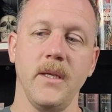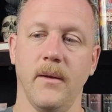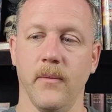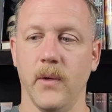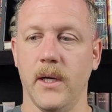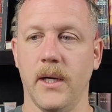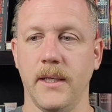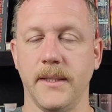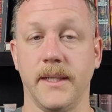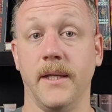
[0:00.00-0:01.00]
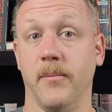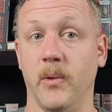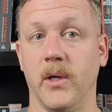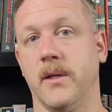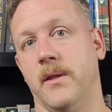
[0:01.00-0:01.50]
Whereas in the
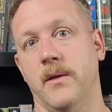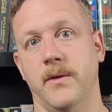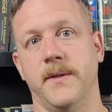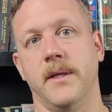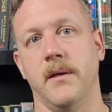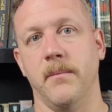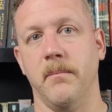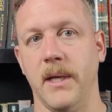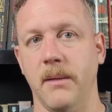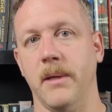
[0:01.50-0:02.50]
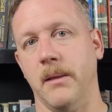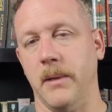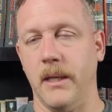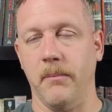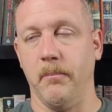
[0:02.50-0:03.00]
book, there's many
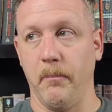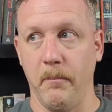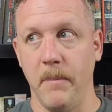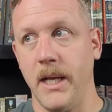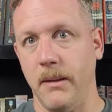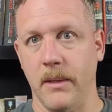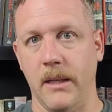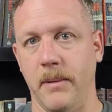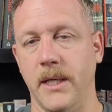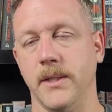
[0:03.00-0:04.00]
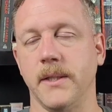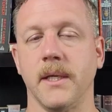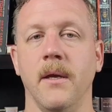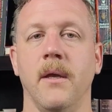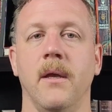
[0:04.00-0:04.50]
pages
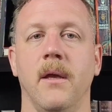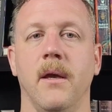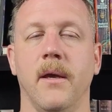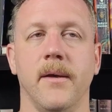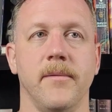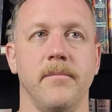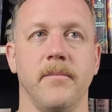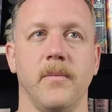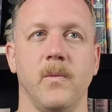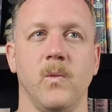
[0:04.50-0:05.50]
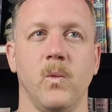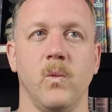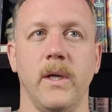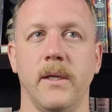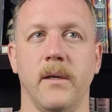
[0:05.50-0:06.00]
written